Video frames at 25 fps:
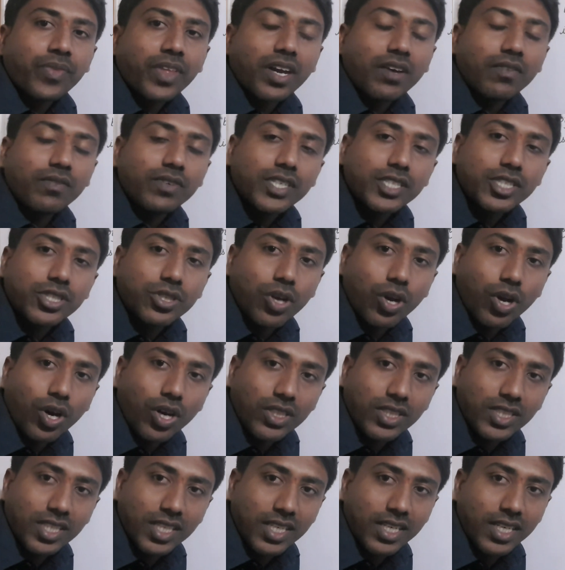which
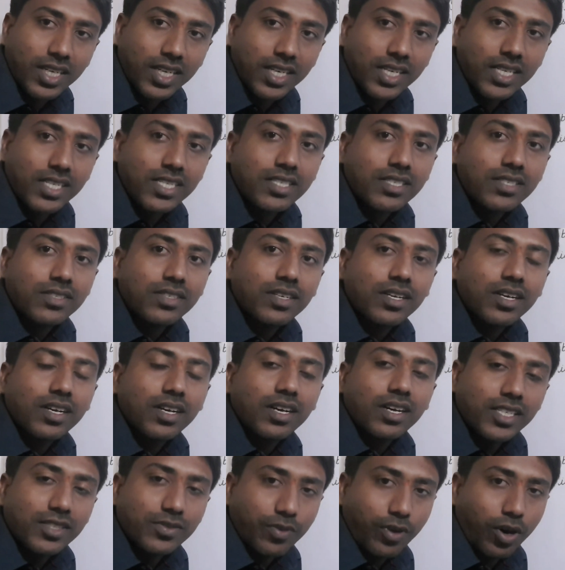logic is
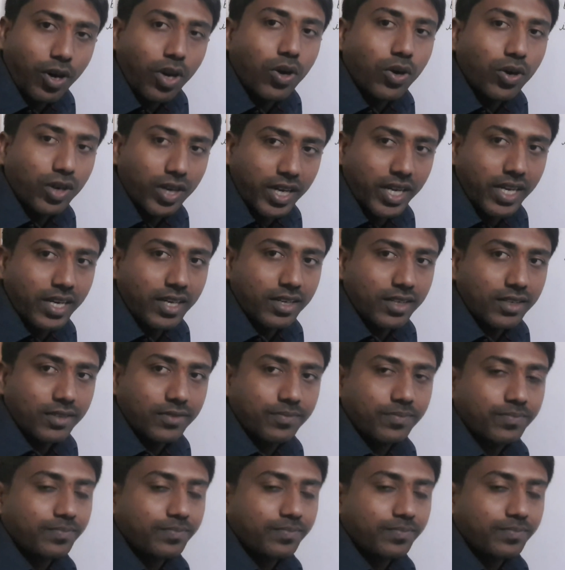followed here.